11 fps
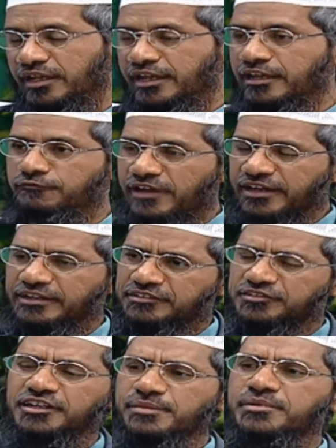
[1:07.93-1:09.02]
In fact, it's
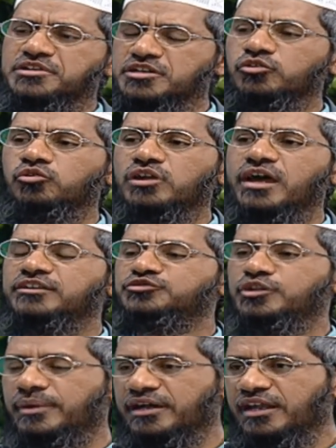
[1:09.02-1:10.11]
clearly mentioned in the Quran in
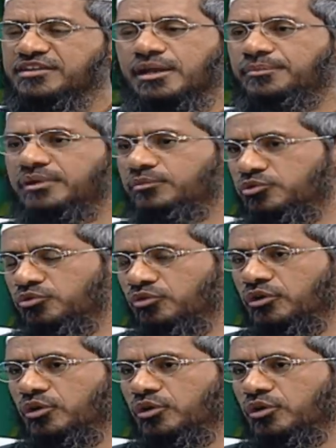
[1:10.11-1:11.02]
Surah Baqarah, chapter number 2,